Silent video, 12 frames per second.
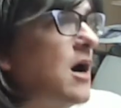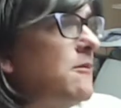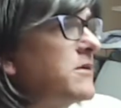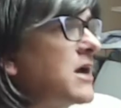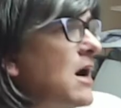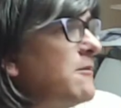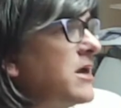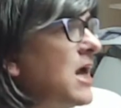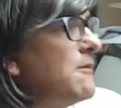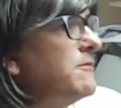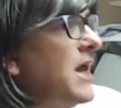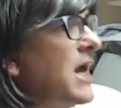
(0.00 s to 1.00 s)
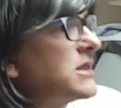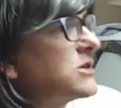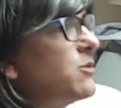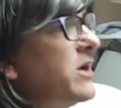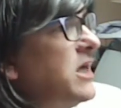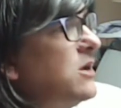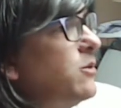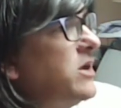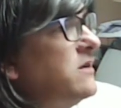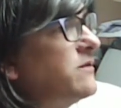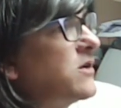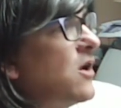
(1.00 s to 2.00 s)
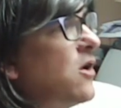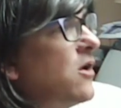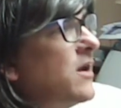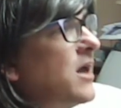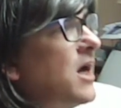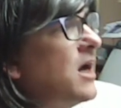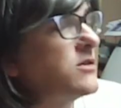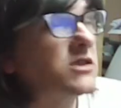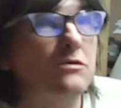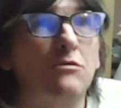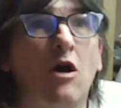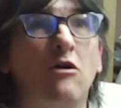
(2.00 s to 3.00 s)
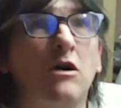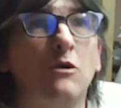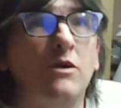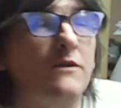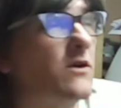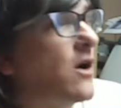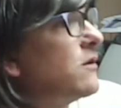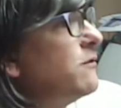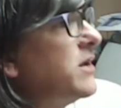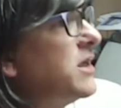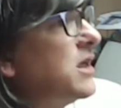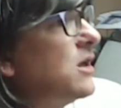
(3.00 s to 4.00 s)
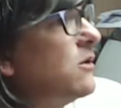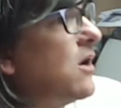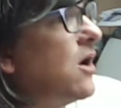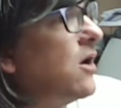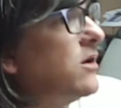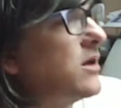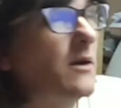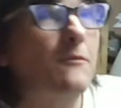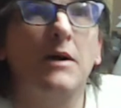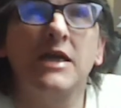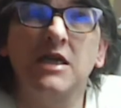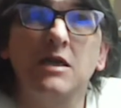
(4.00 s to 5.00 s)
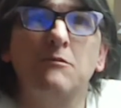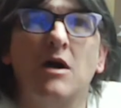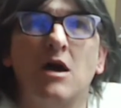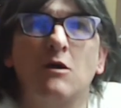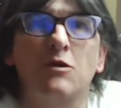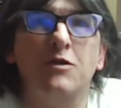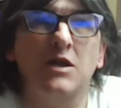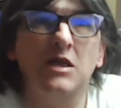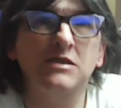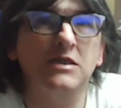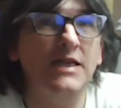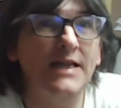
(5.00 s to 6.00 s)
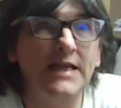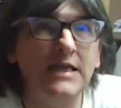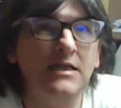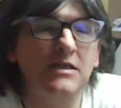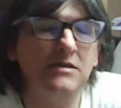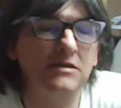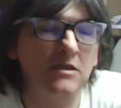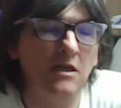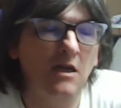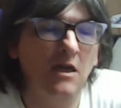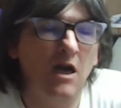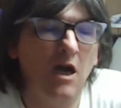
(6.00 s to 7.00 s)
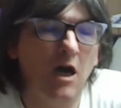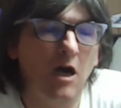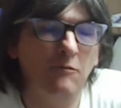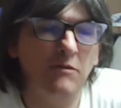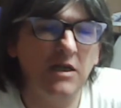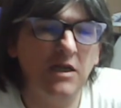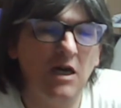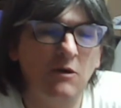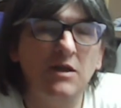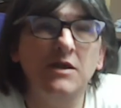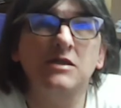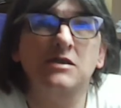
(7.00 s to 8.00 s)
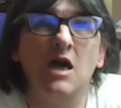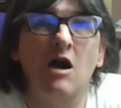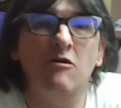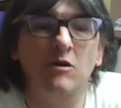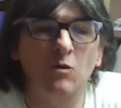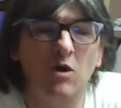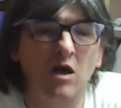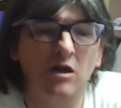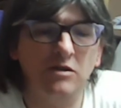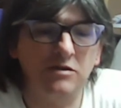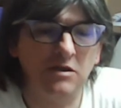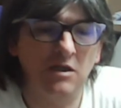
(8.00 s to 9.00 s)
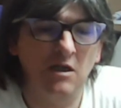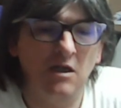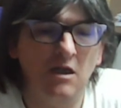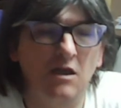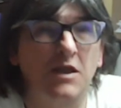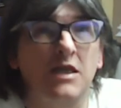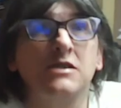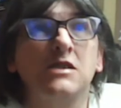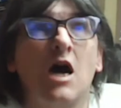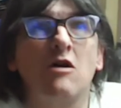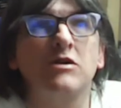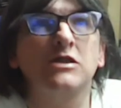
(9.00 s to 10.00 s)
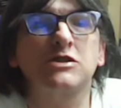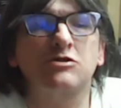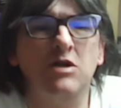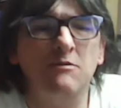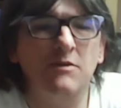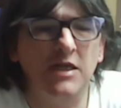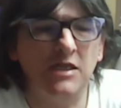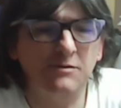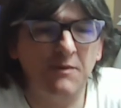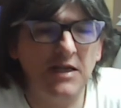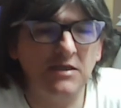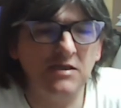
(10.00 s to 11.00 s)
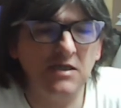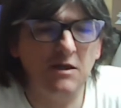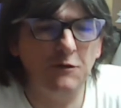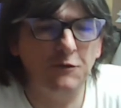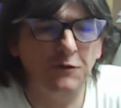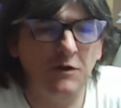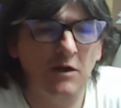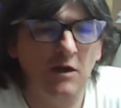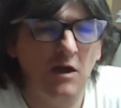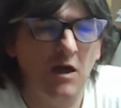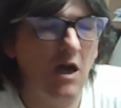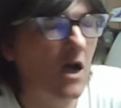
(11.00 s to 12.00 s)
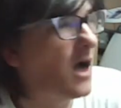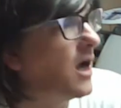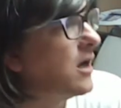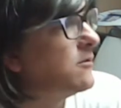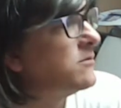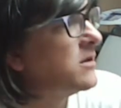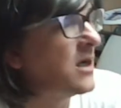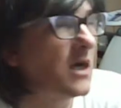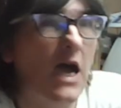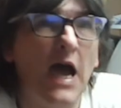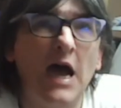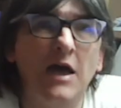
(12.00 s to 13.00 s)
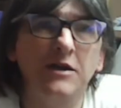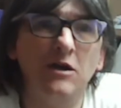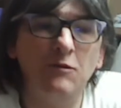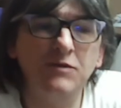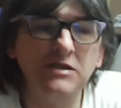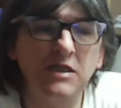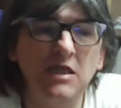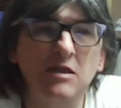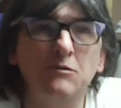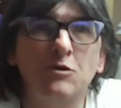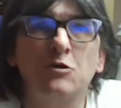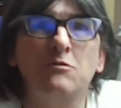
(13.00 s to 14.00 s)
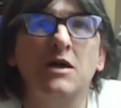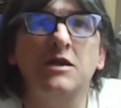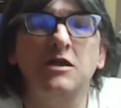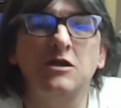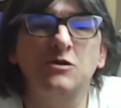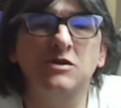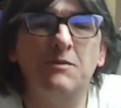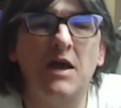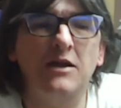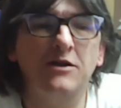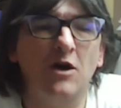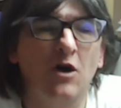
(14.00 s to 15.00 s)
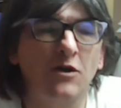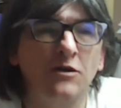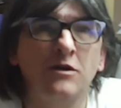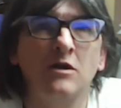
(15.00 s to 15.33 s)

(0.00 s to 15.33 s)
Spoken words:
Coming up next week, we've got tomorrow we've got the video on making my own thinners and cleaners. You know, in this current world things are extremely expensive, and obviously the more money you spend on